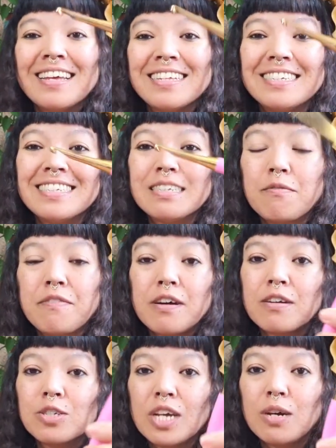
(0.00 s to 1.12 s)
This is a fur
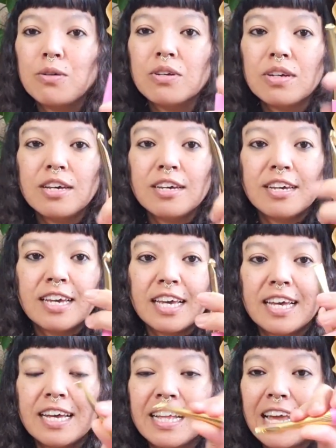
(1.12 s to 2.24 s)
crochet hook,
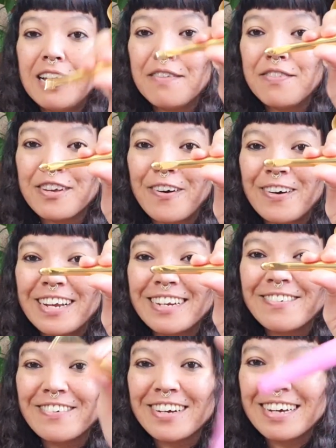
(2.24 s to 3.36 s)
and I love the golden
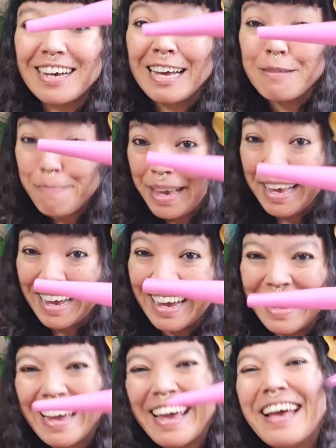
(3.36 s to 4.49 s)
hook. The pink.
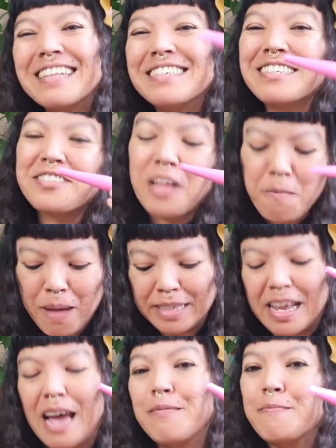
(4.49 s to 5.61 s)
This is not my
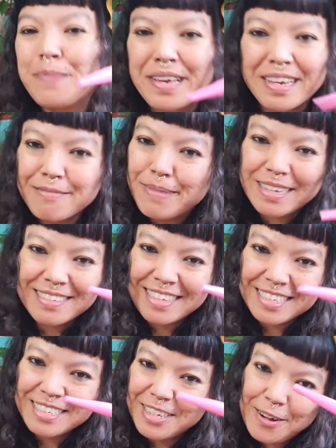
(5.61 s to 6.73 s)
type of pink, but this
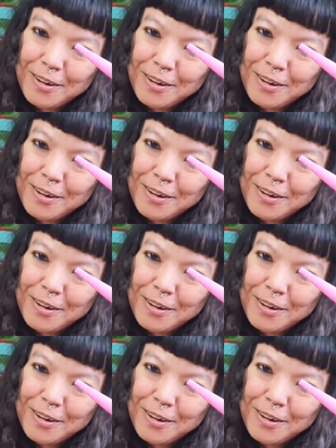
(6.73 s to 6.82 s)
is the